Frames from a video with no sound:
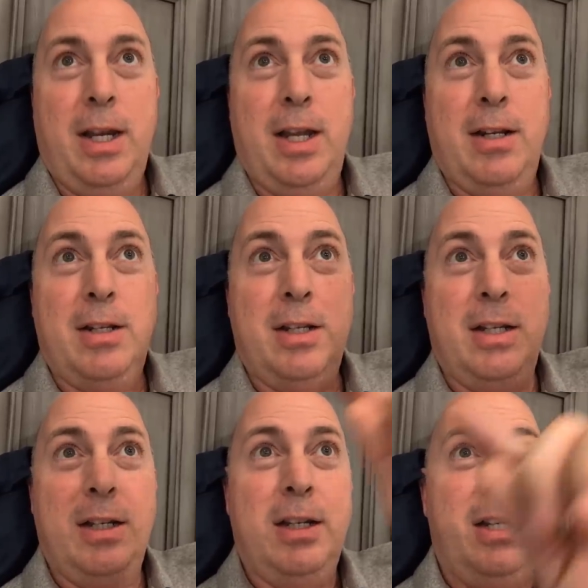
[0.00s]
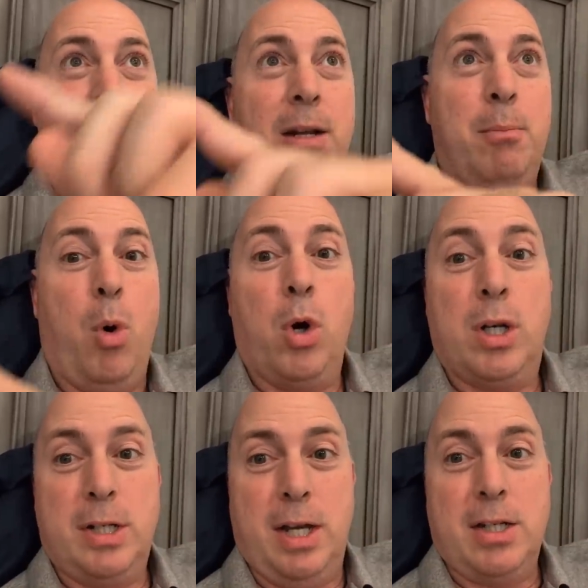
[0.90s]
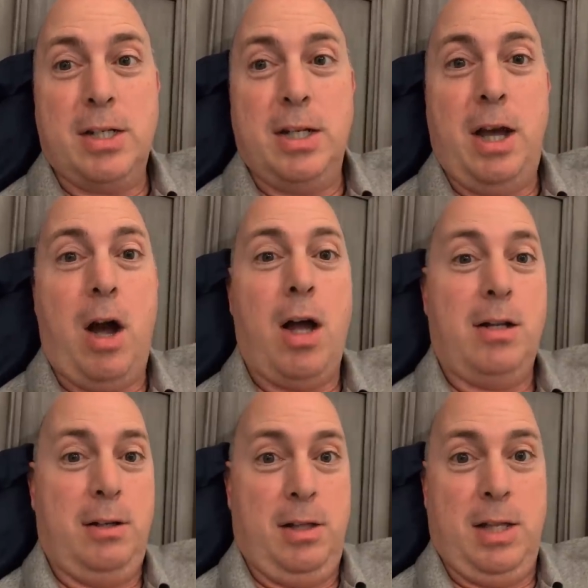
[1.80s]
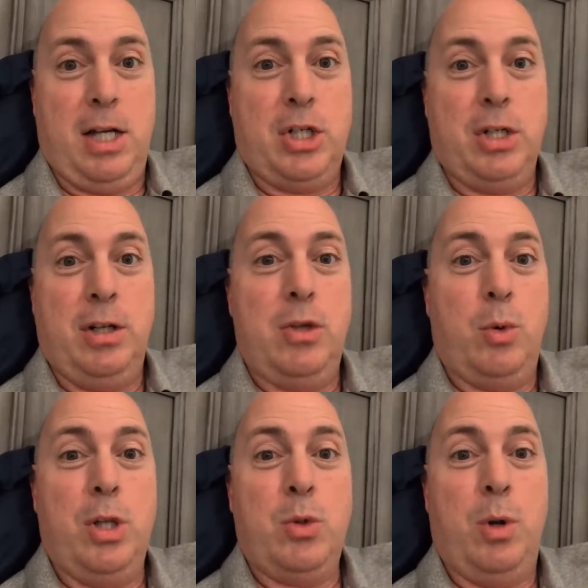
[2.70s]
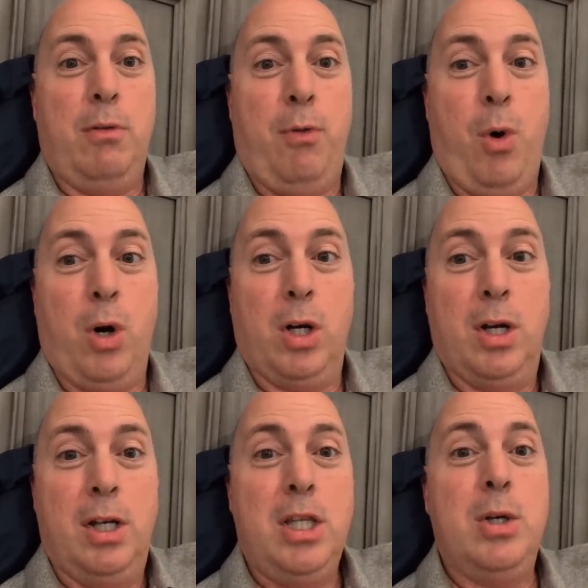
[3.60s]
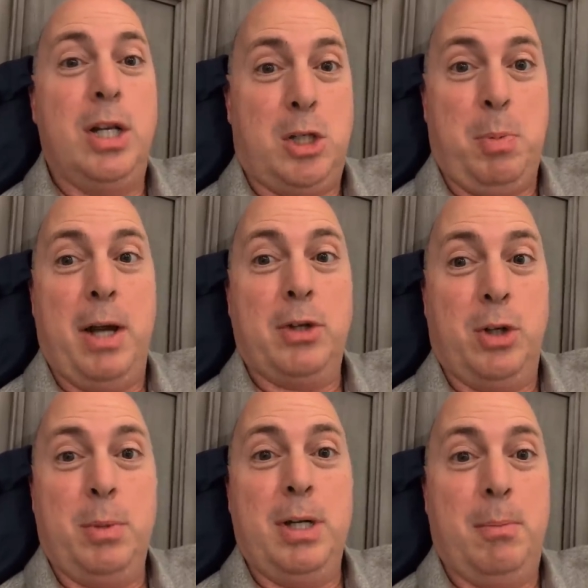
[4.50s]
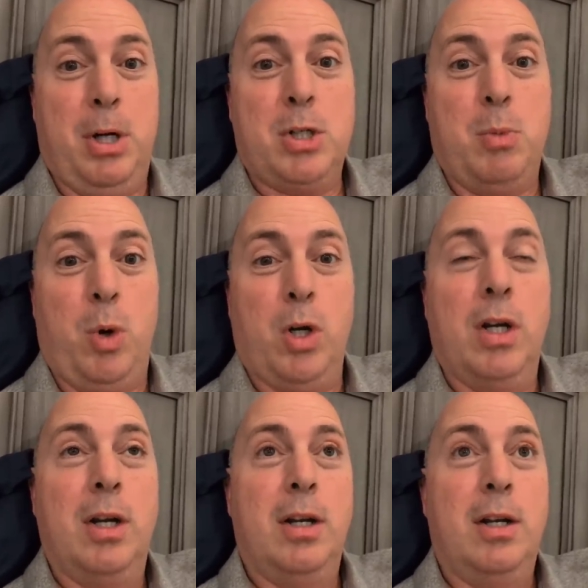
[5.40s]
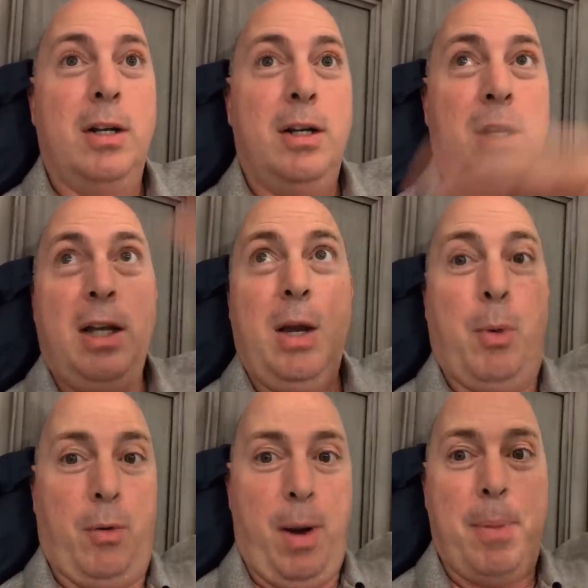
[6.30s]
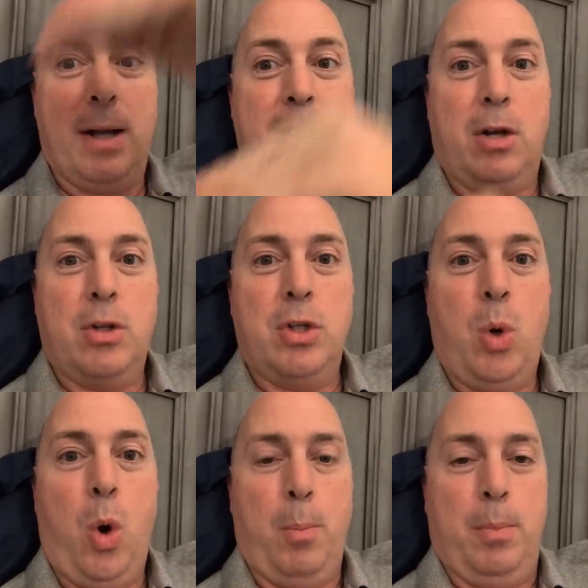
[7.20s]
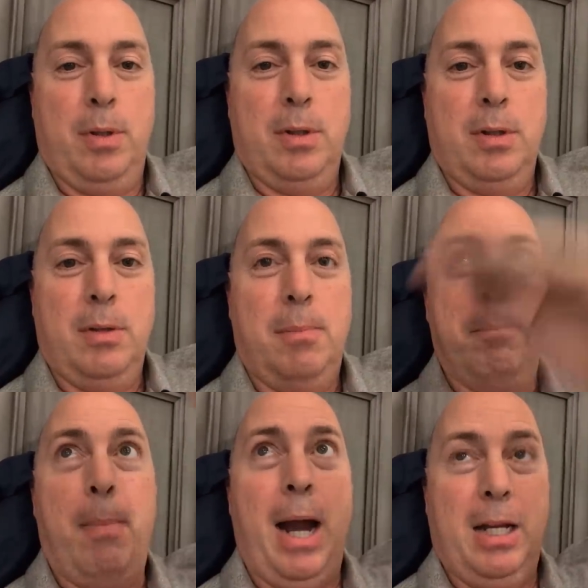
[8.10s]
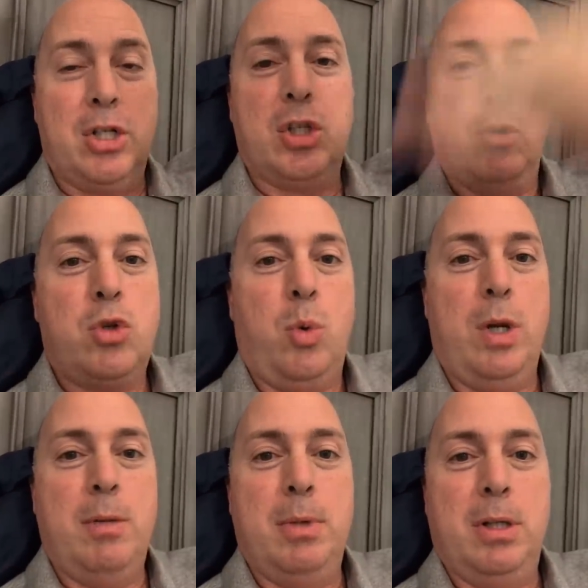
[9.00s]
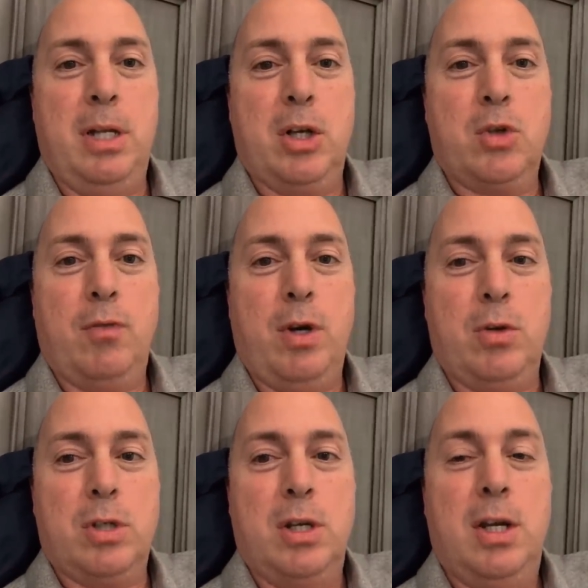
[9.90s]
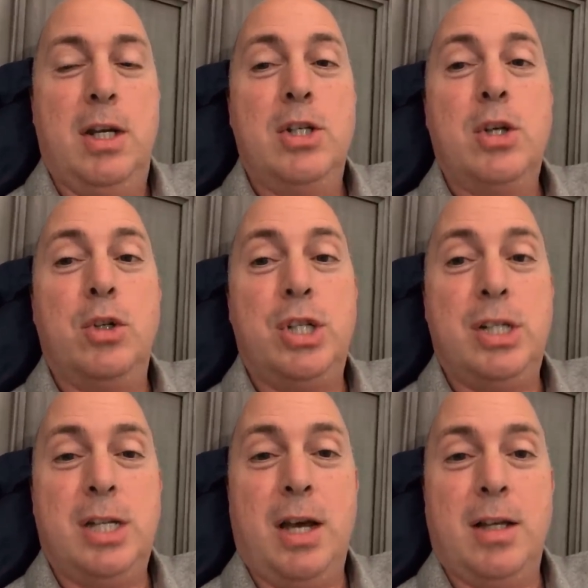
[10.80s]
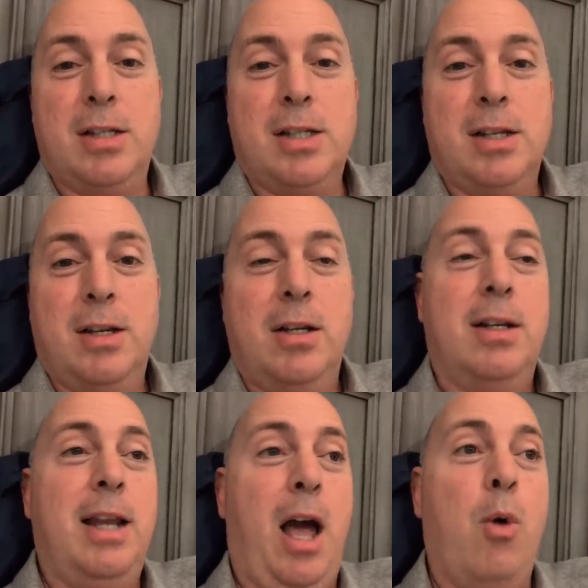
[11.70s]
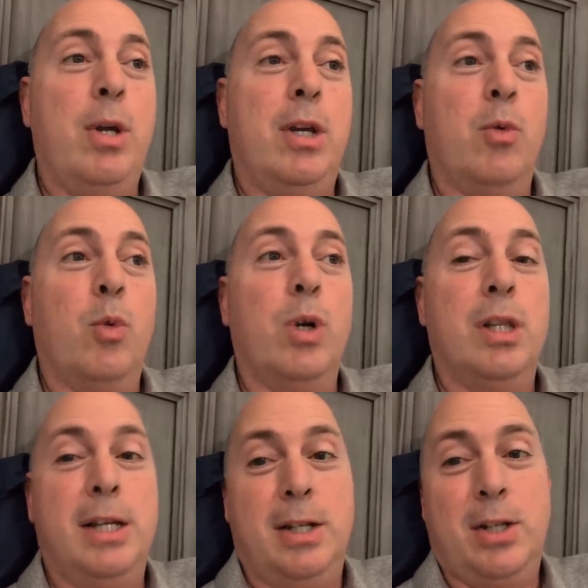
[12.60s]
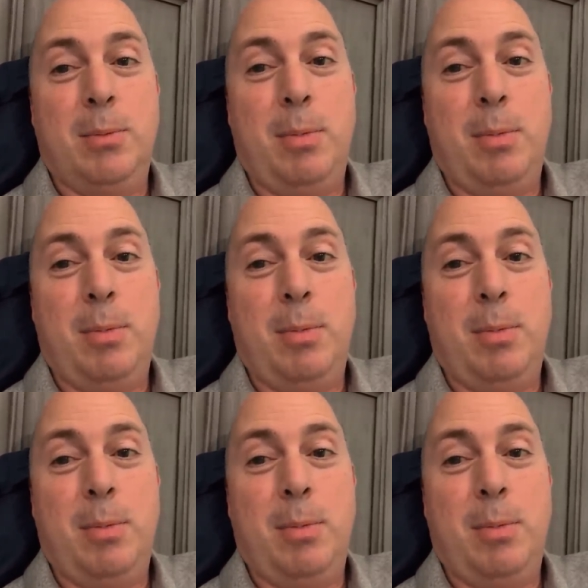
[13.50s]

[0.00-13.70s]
And in a more contested, hot election in 2024, you'd expect there to be a bunch more. And we're right back down to the norm, minus those 20 million extra votes. So she says, now we can really get to